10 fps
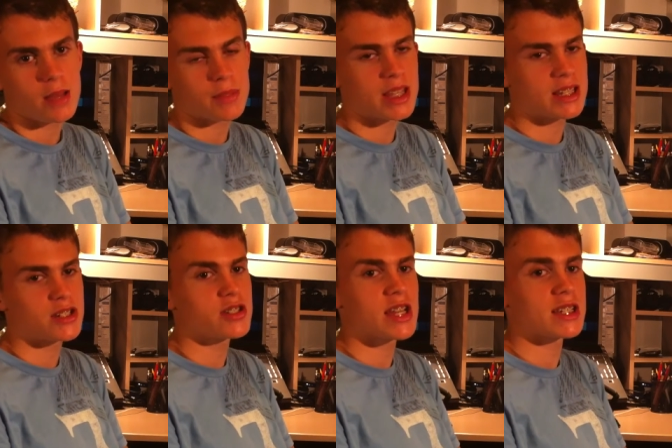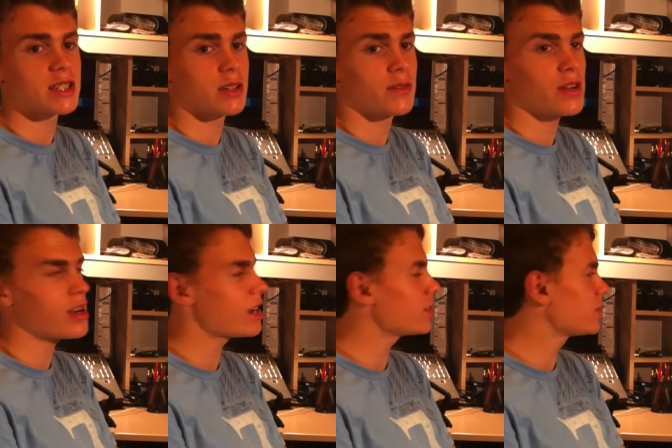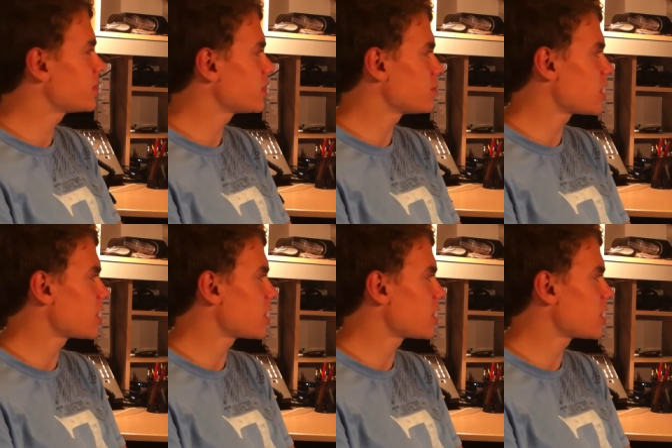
but then 2005,